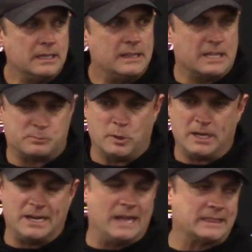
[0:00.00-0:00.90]
That's
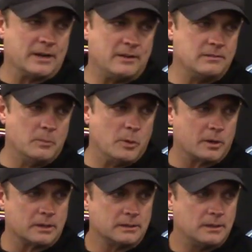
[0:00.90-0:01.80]
putting it out there even
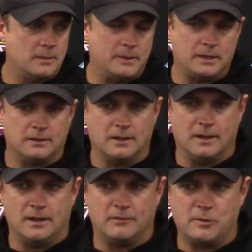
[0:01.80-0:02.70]
more. I mean,
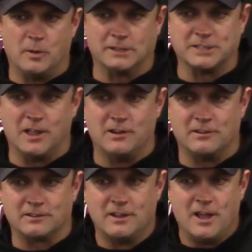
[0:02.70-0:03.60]
if you watch
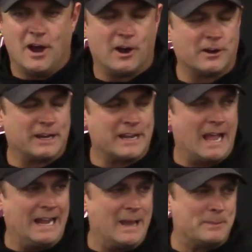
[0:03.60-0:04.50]
all our
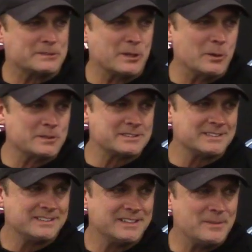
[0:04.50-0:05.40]
Ignite
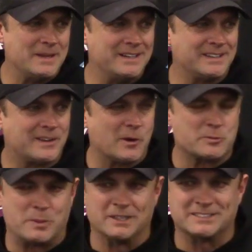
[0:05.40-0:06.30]
episodes, I mean,
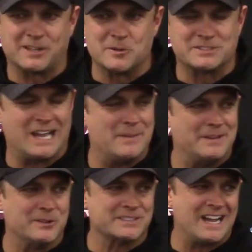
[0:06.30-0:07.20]
Coach Pierce and Coach
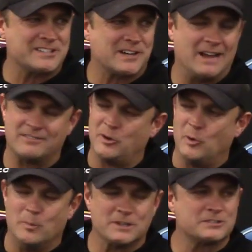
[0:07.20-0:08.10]
Simon, those guys are having a
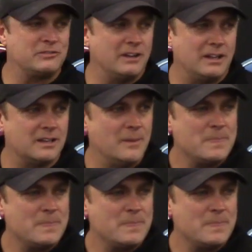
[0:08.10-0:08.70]
whole bunch of fun.